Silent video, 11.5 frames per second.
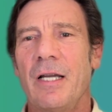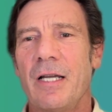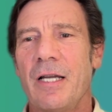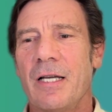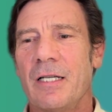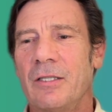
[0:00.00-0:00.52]

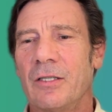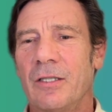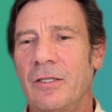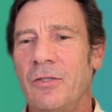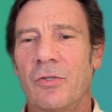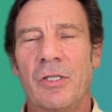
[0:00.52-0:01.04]
and
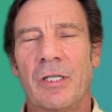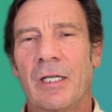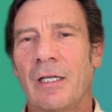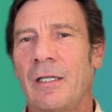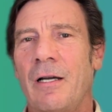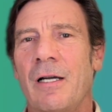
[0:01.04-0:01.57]
you can get
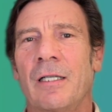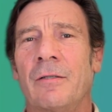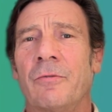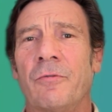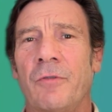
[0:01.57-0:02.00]
a lot of